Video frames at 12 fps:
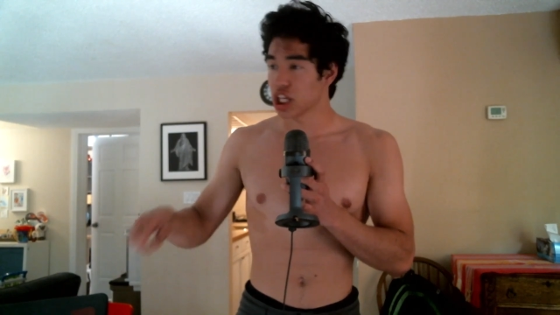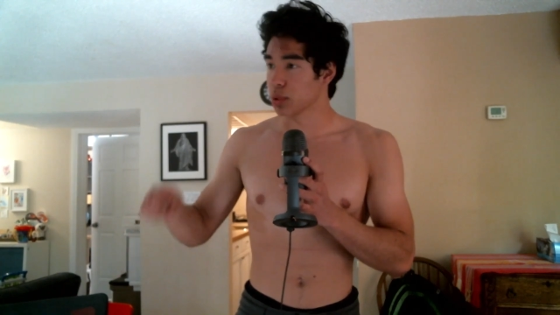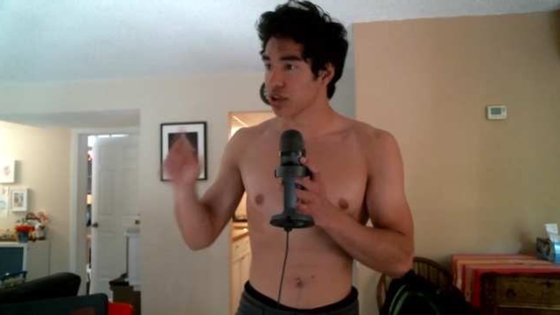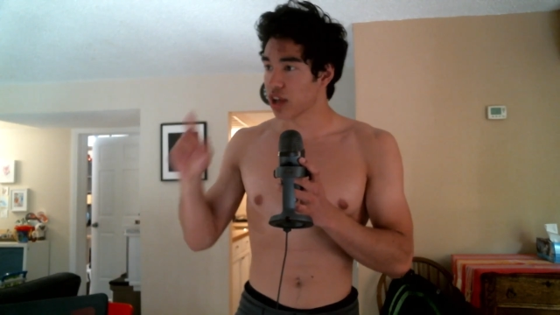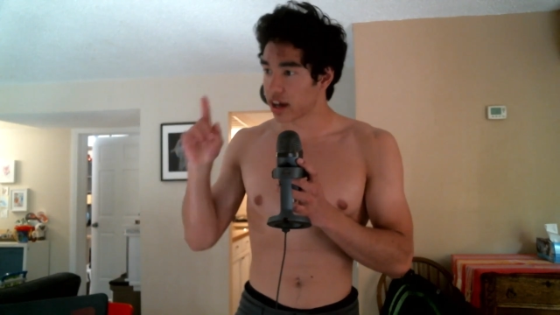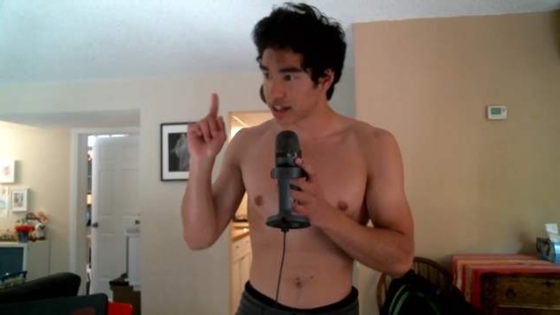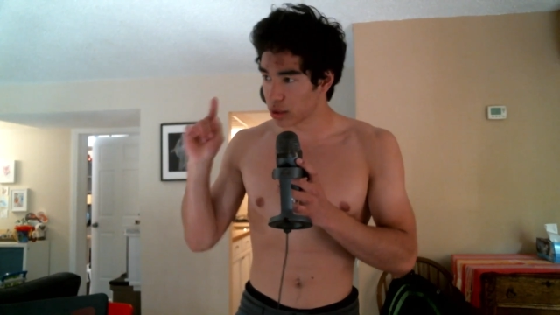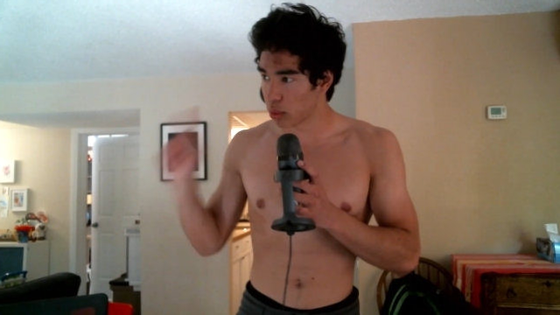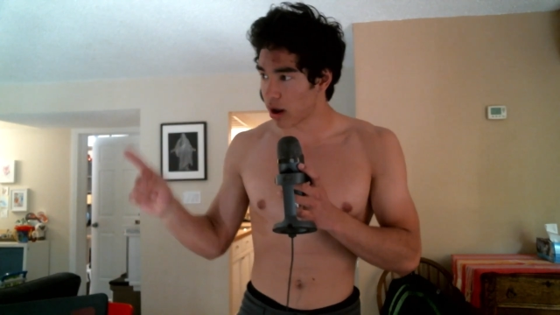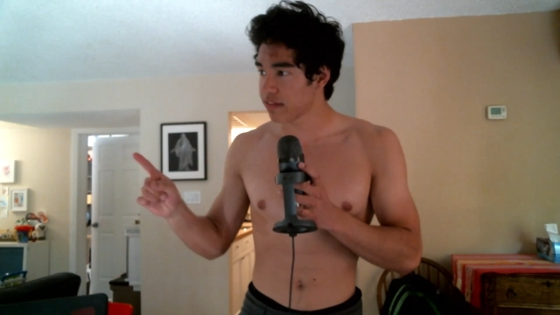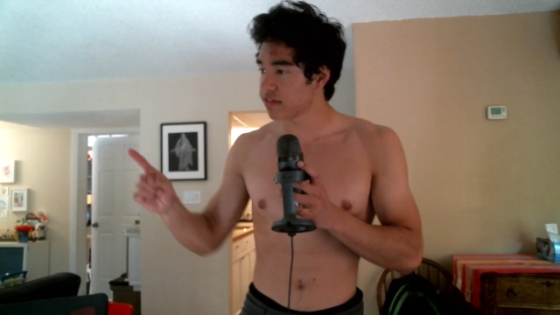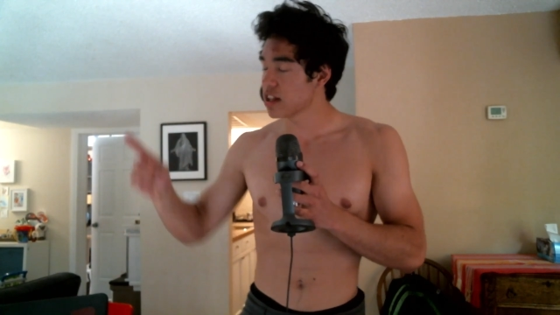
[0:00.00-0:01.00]
You will not get a
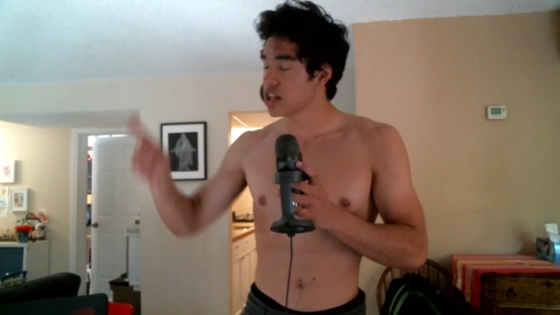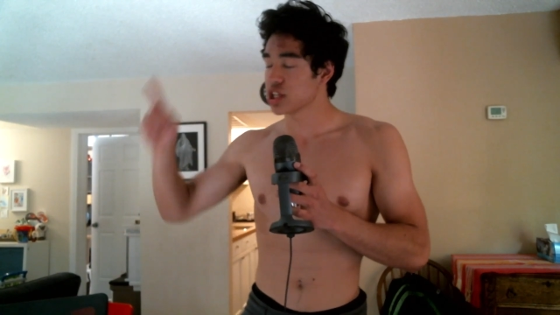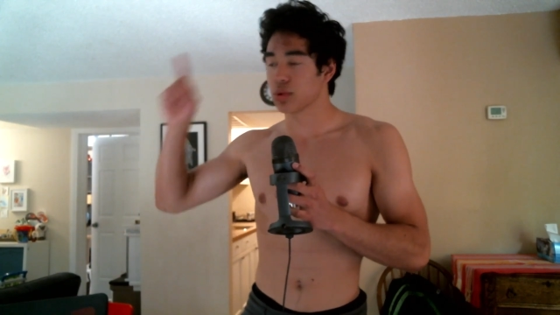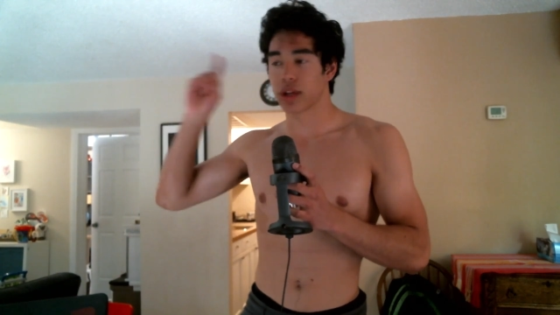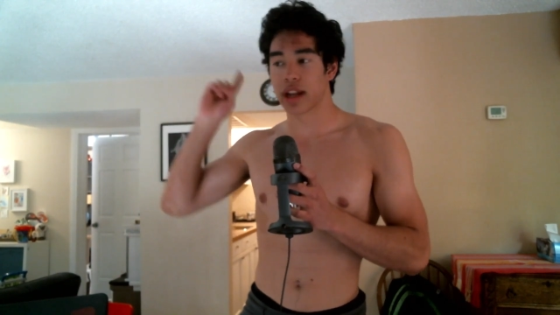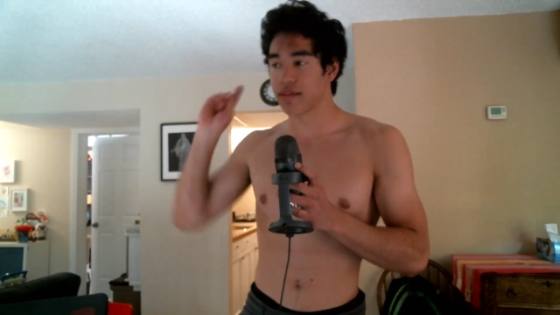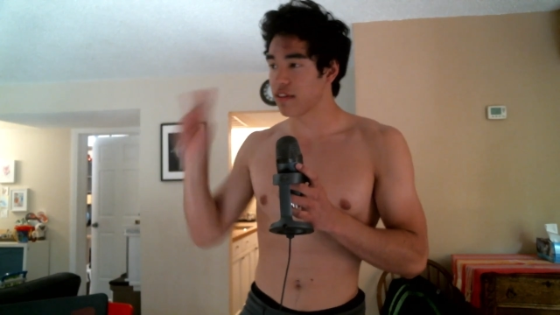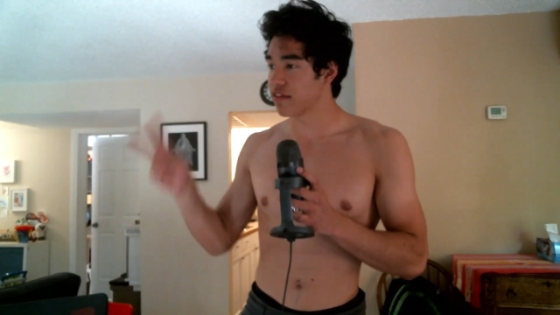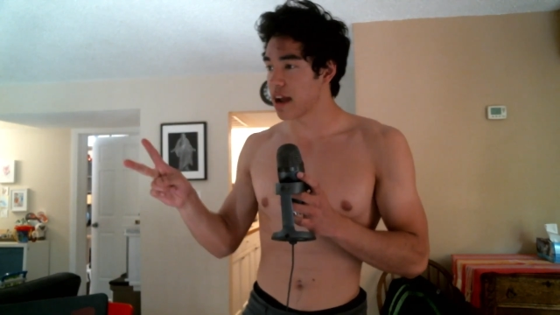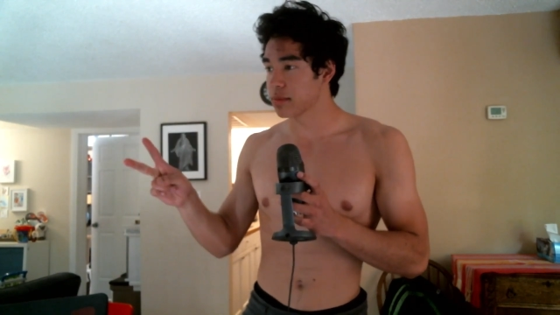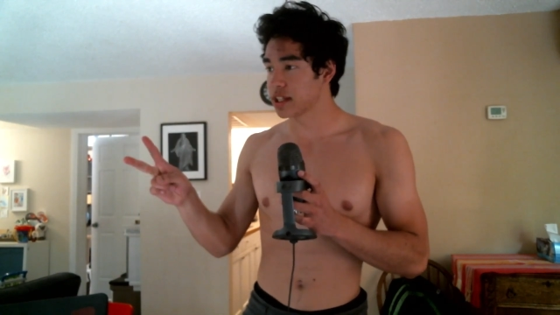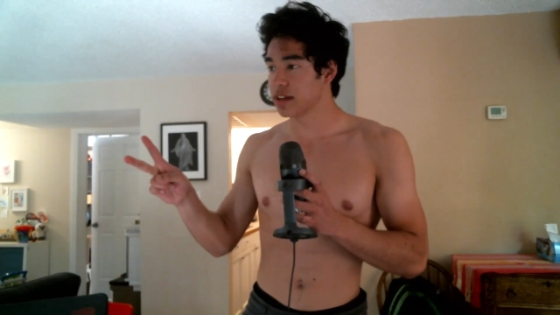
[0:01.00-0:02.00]
wife. You will not have a
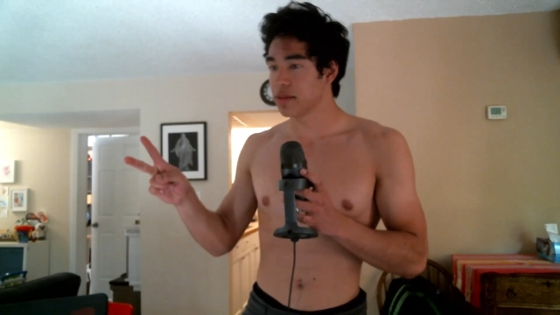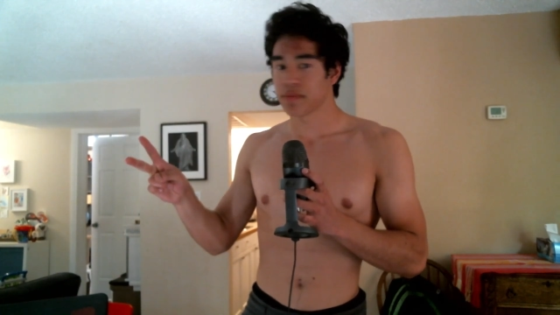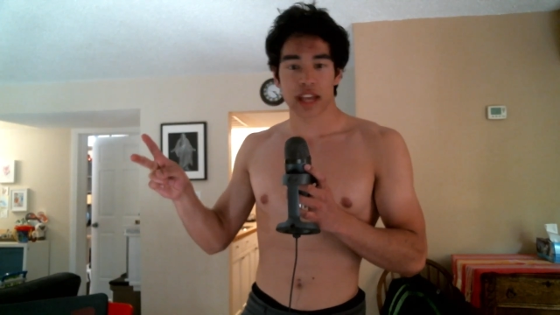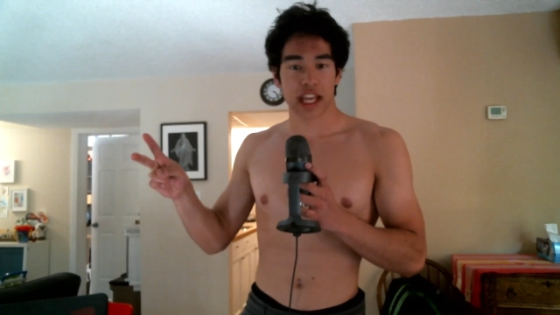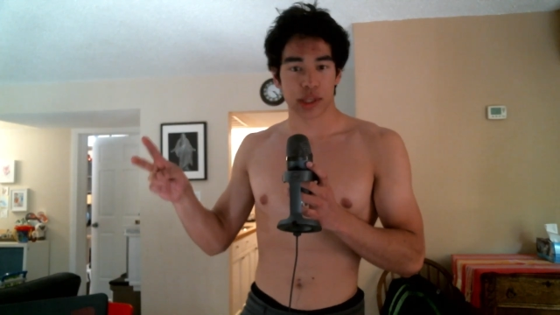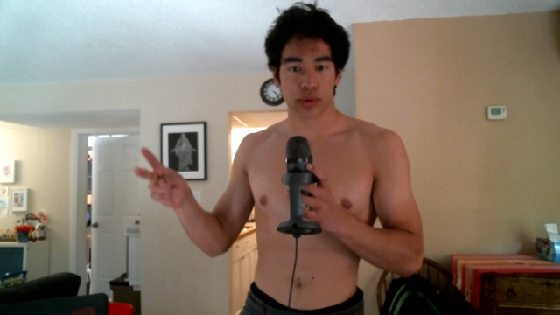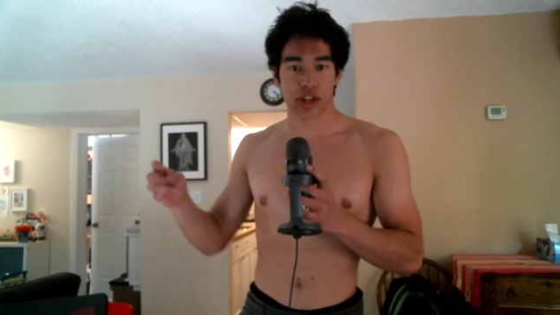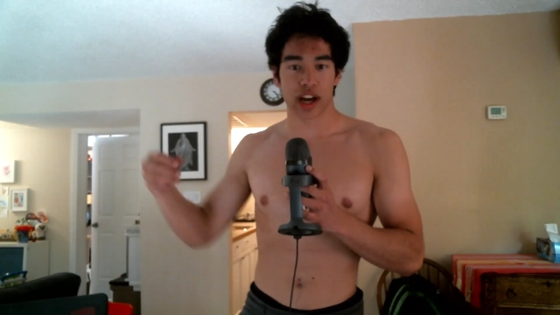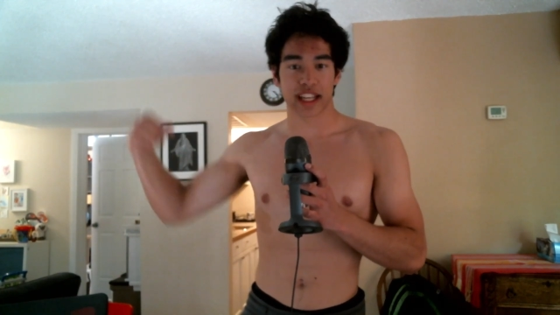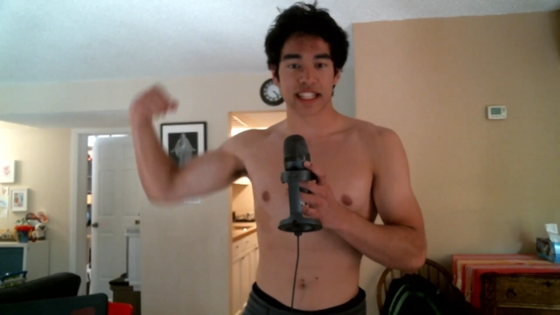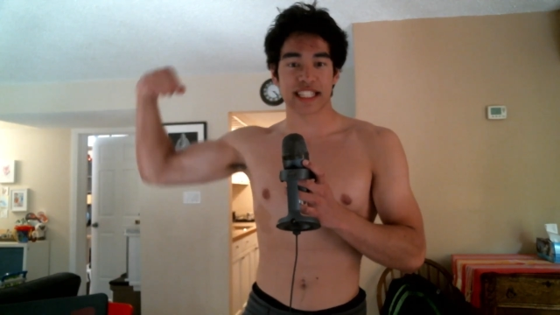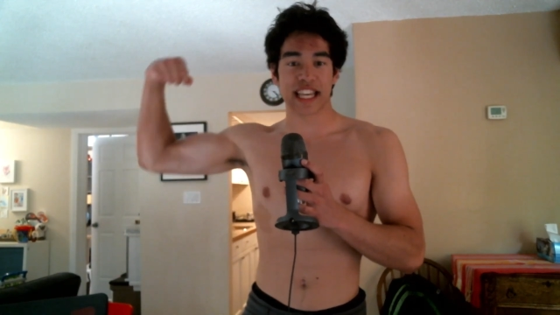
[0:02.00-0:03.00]
family, and you will not
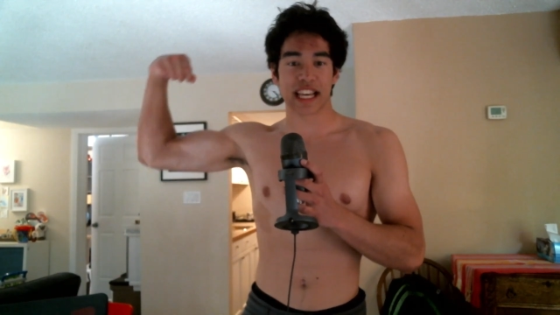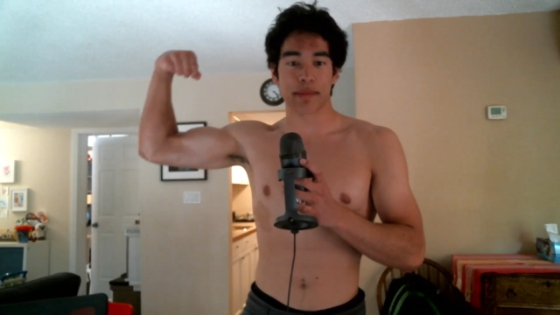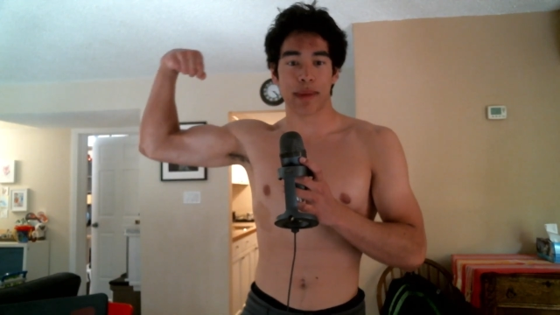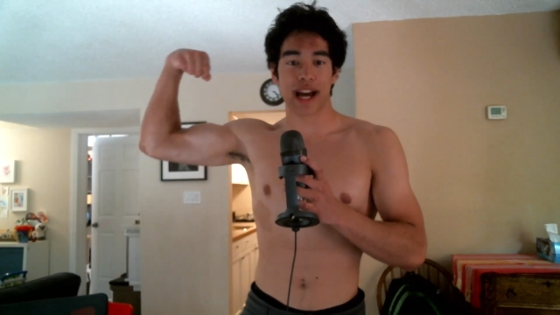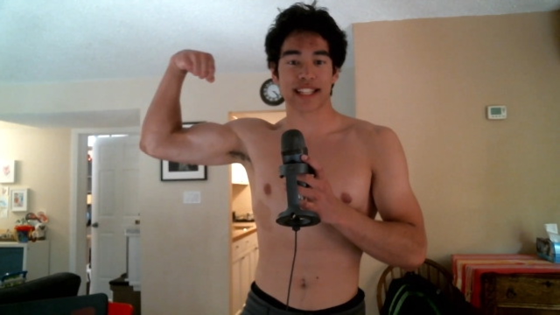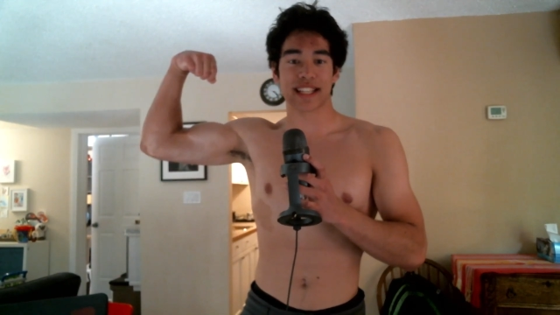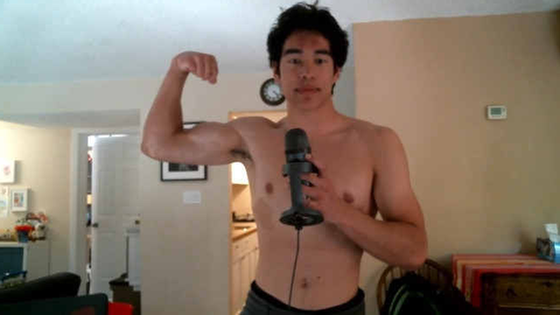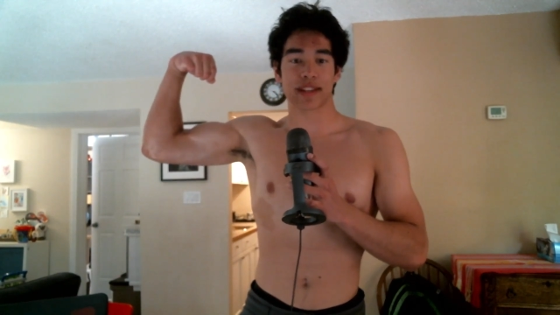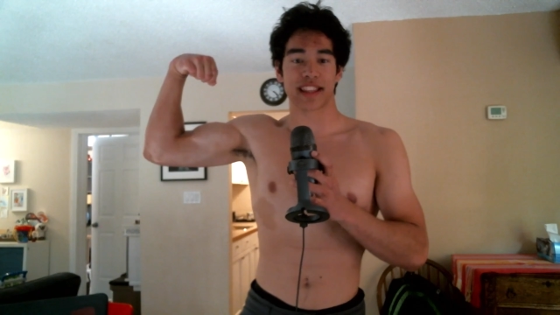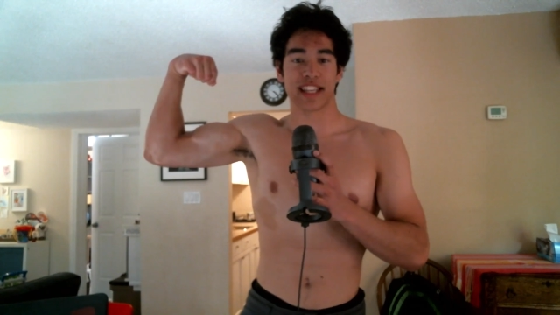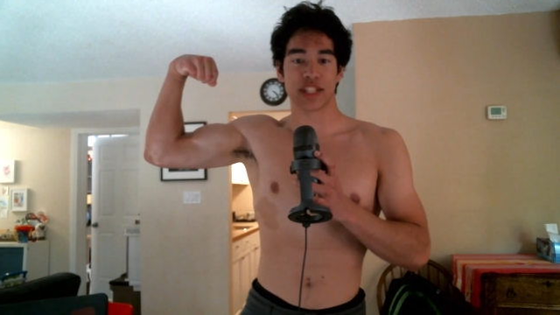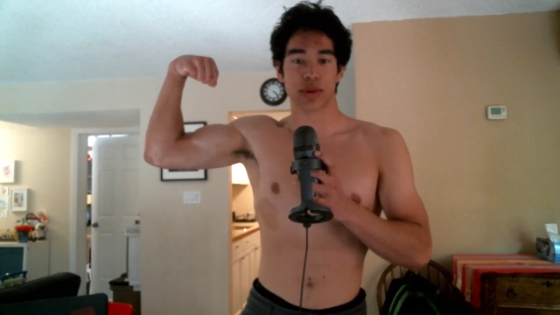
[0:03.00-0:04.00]
get sick biceps
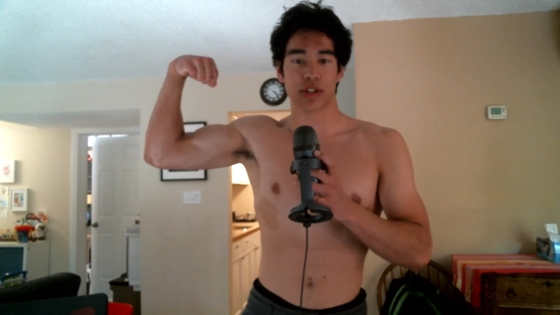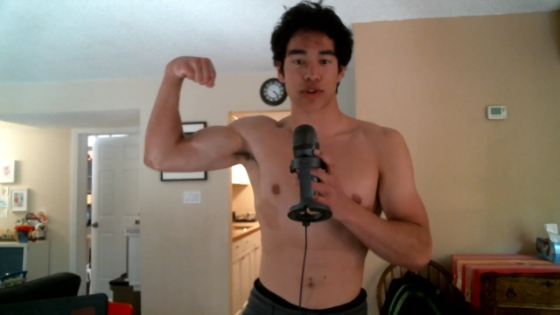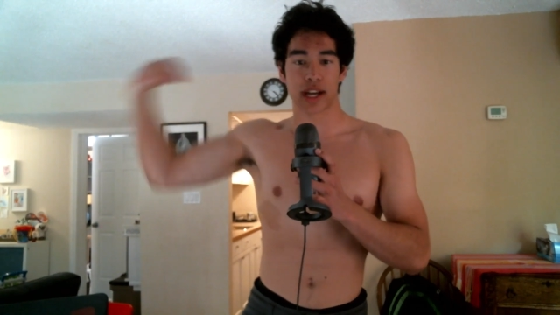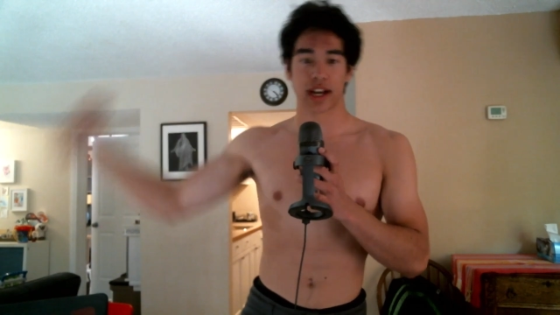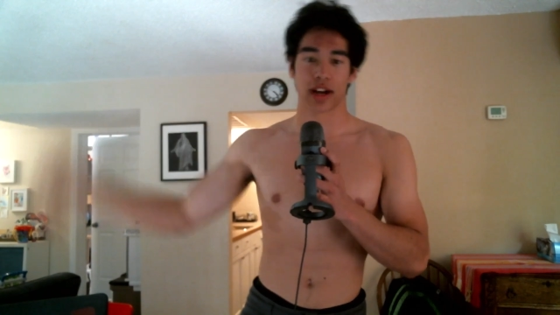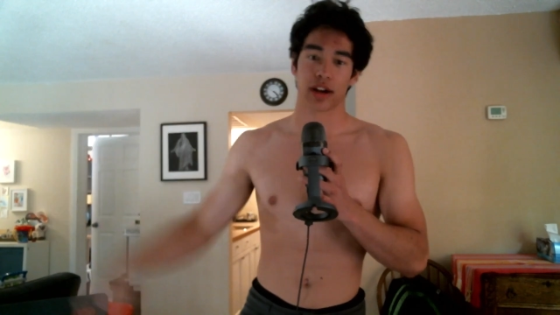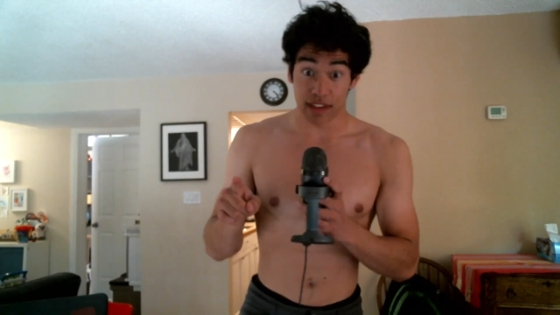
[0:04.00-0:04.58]
like these ones right here.